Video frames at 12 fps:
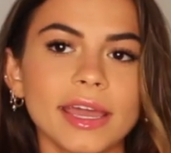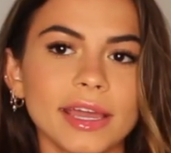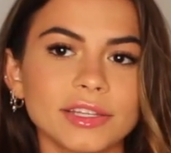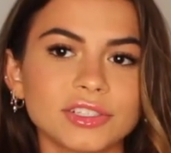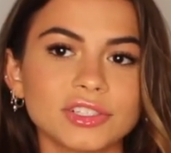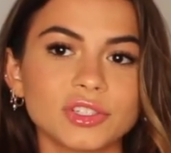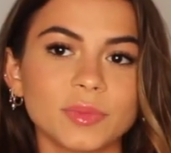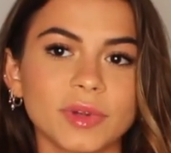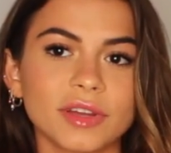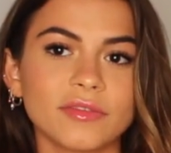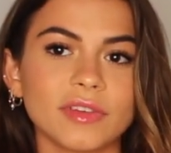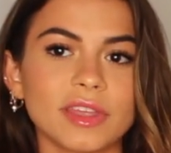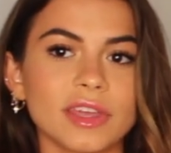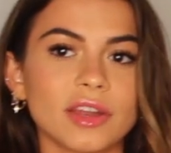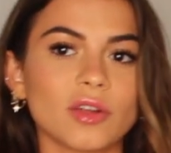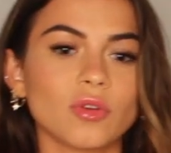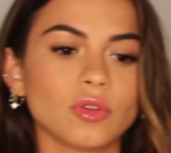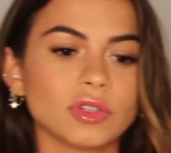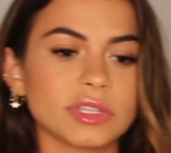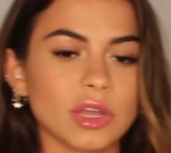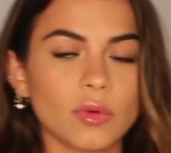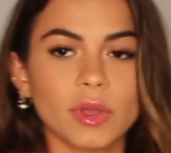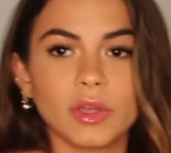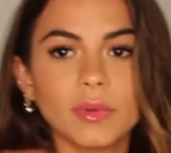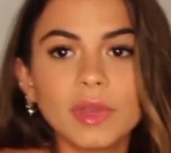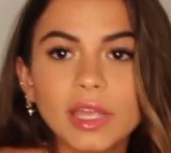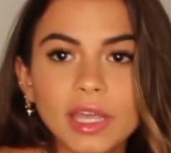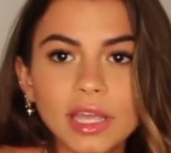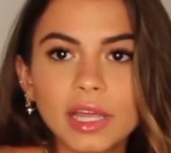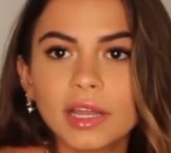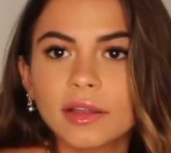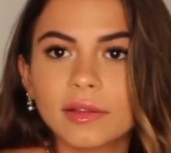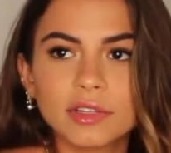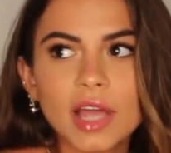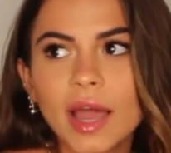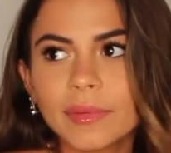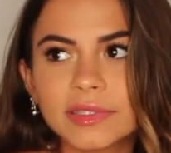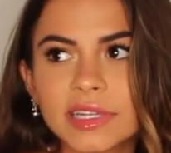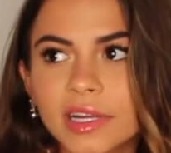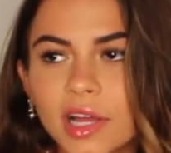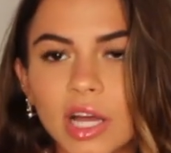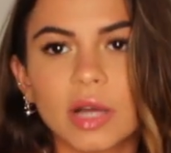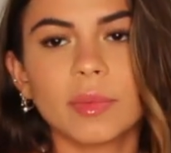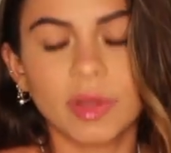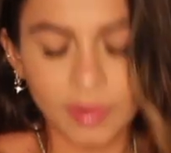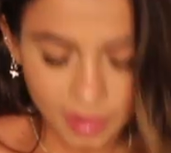It's just super convenient. It holds like what you need, chapstick, gum, like